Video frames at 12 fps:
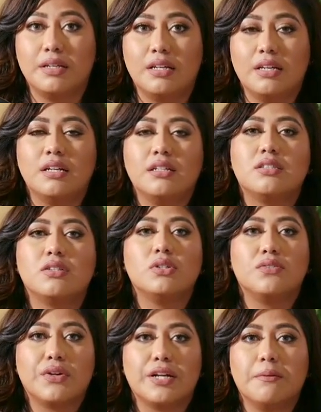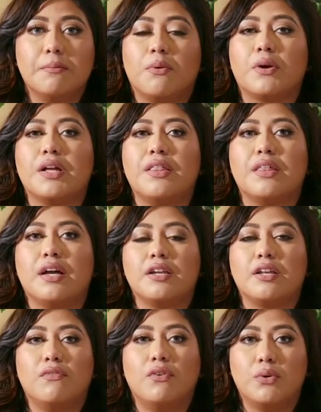So it's very important that you
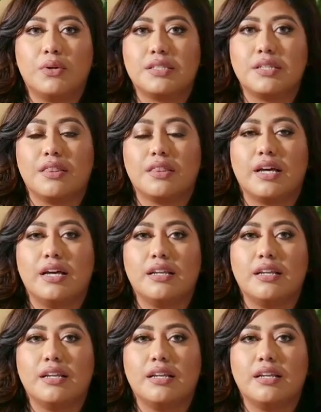focus on that.